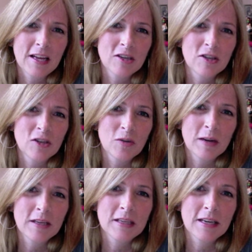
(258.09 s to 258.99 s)
She
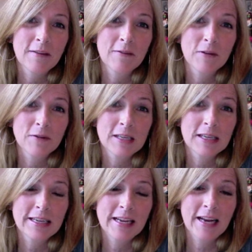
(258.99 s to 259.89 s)
weighs in at
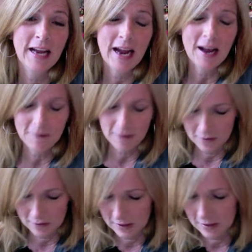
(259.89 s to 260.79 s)
15.5
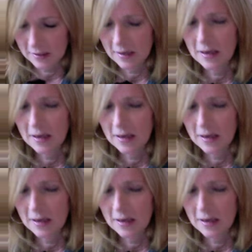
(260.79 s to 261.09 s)
ounces.